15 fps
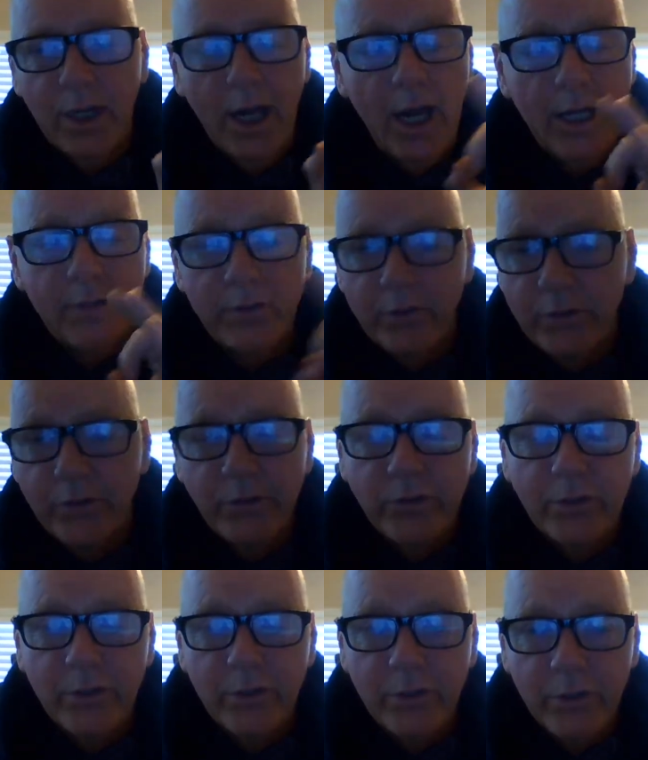I choose
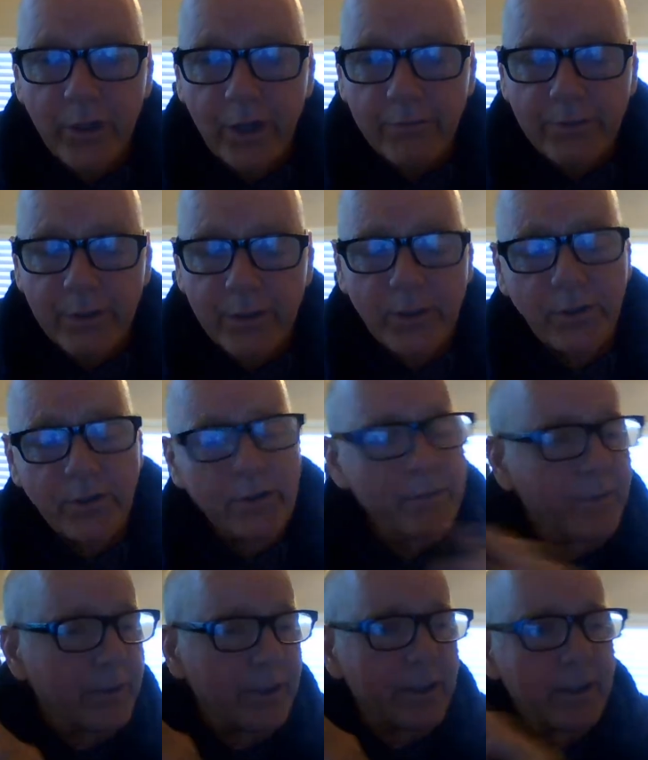to turn off the news. I've
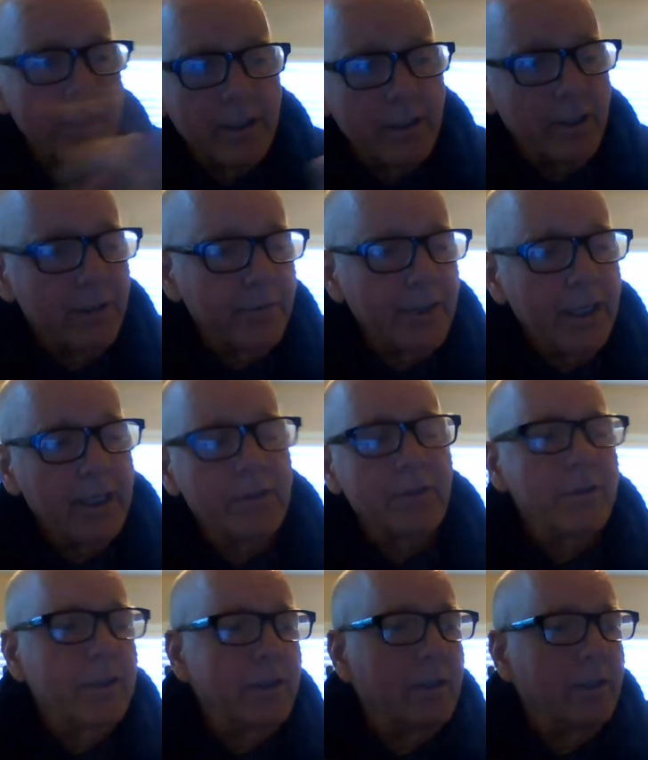already cut it off,
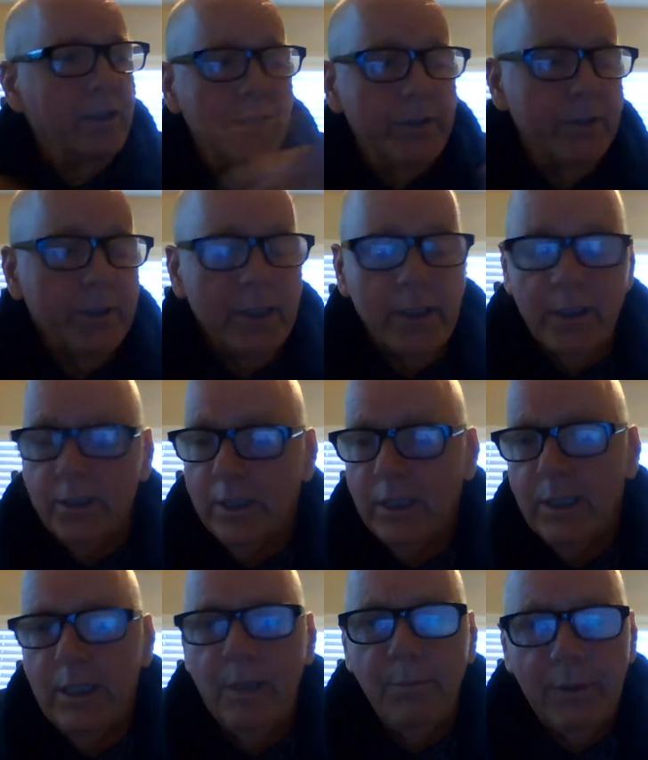canceled it a year ago.
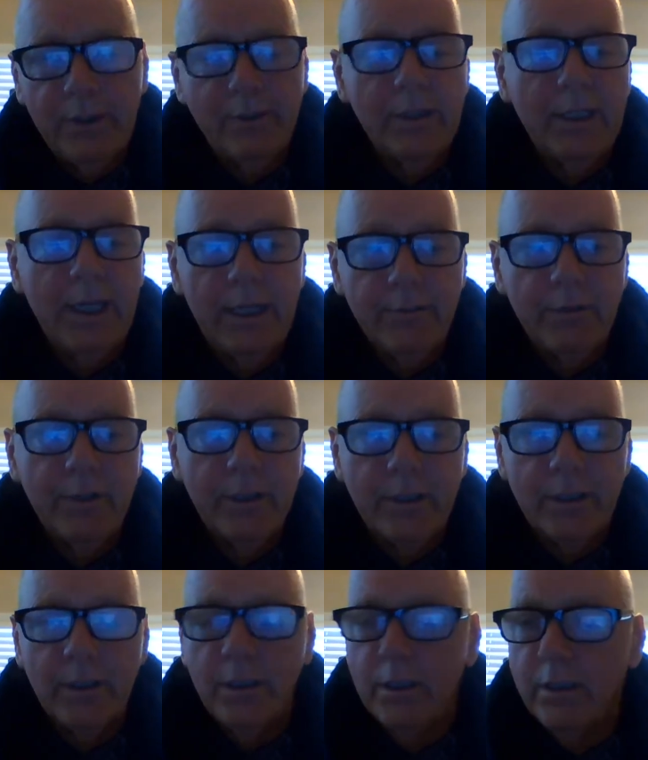Best thing I ever
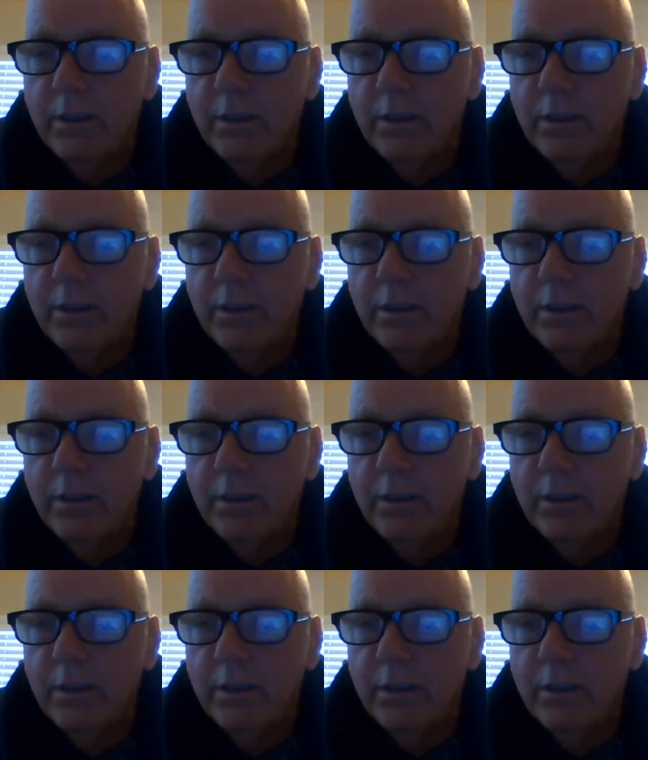did.